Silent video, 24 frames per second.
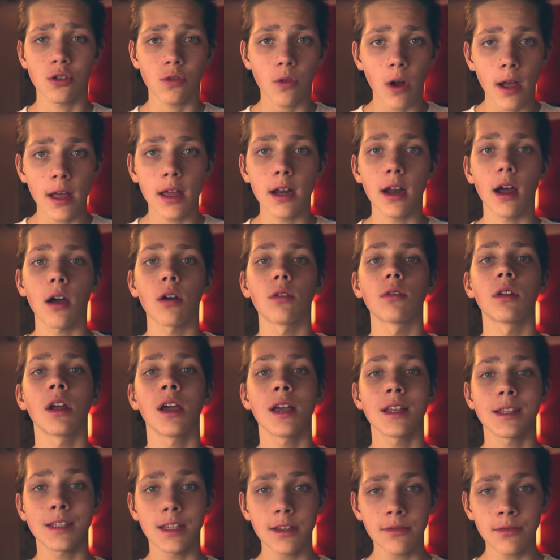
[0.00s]
try it out,
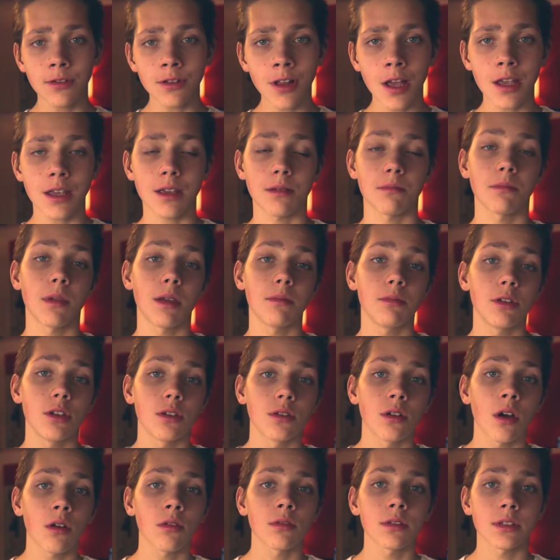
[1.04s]
see if you like it. Maybe
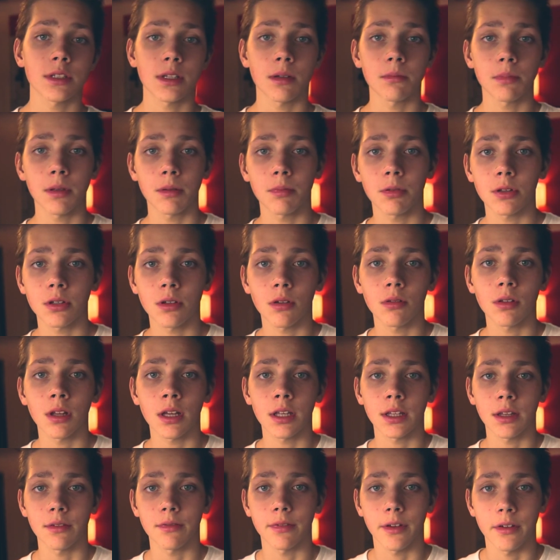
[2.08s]
you don't. Some people don't
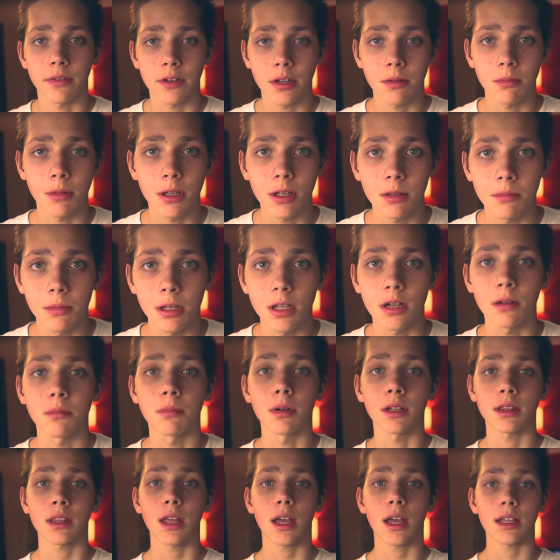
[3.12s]
like the 50mm,
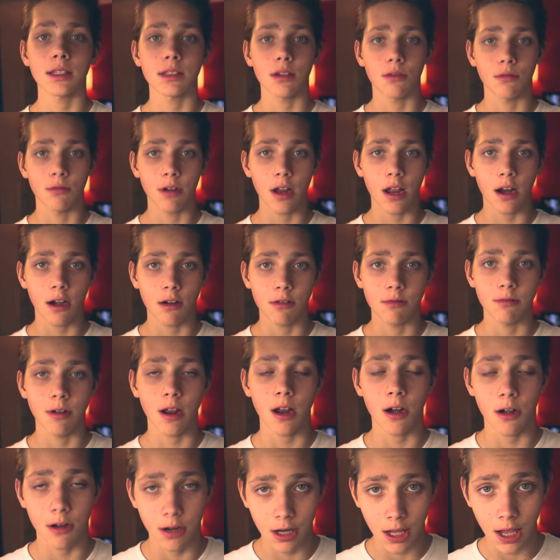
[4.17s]
but that's a
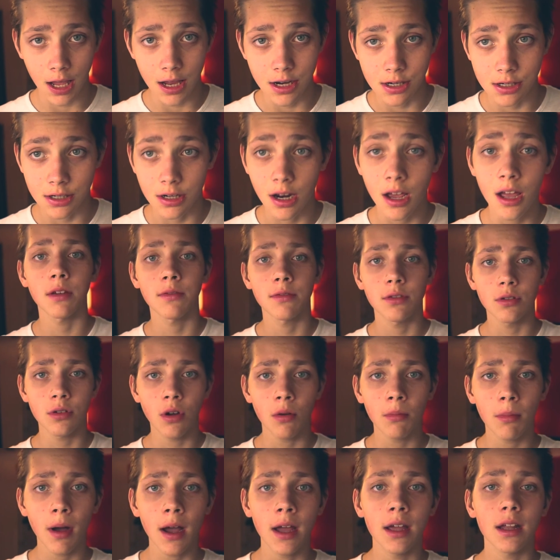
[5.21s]
rare occasion. If you
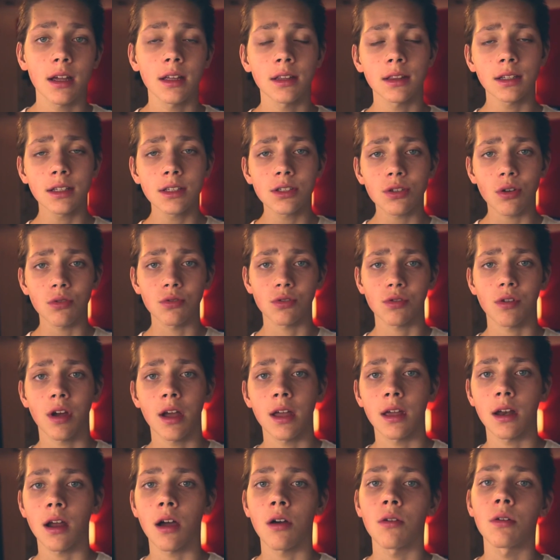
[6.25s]
don't buy it, at least go
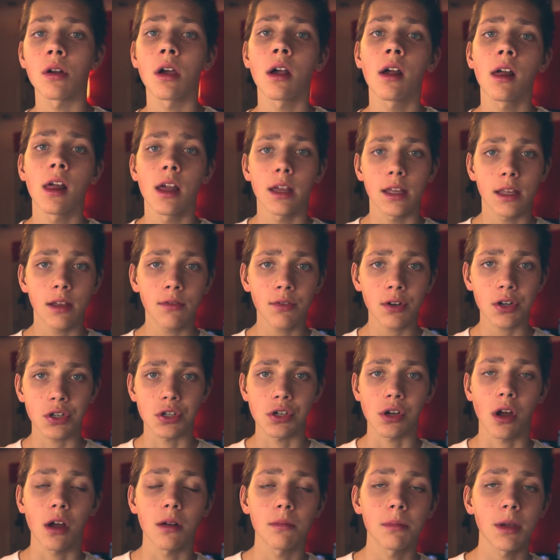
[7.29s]
try it out. Give it a
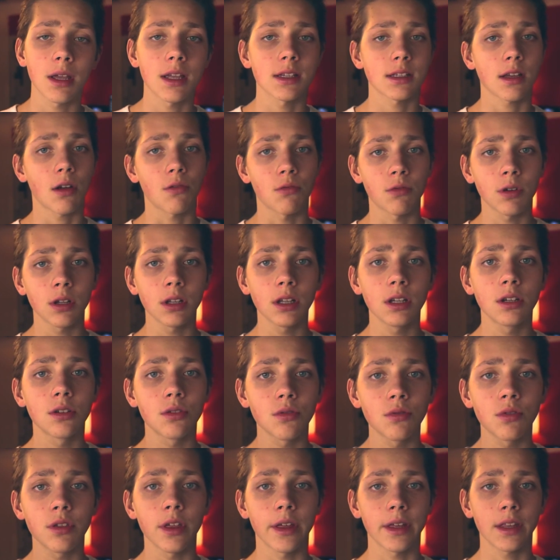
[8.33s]
shot, because I really
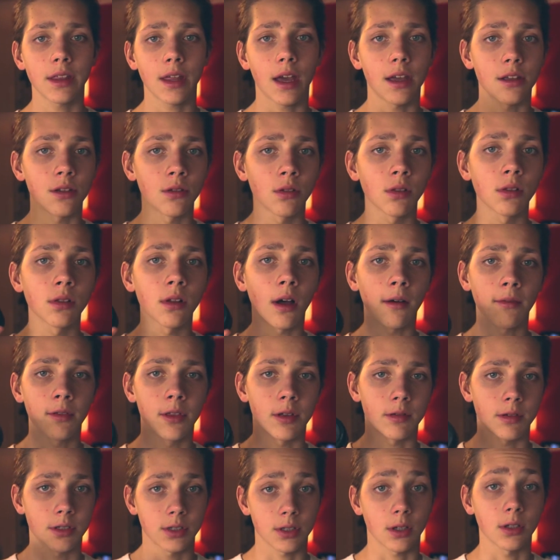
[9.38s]
do think that you'll love
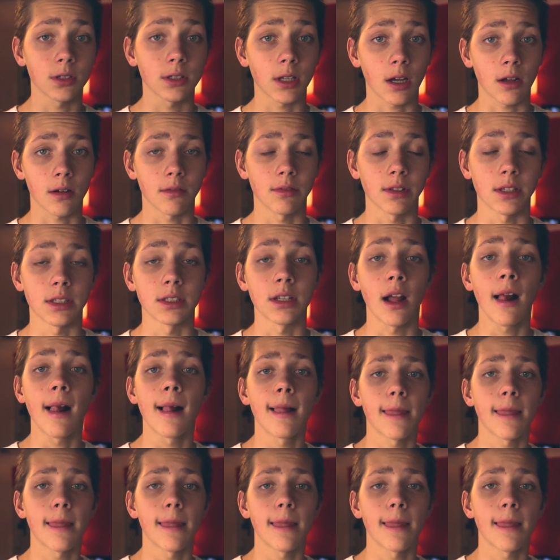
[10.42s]
the results out of this.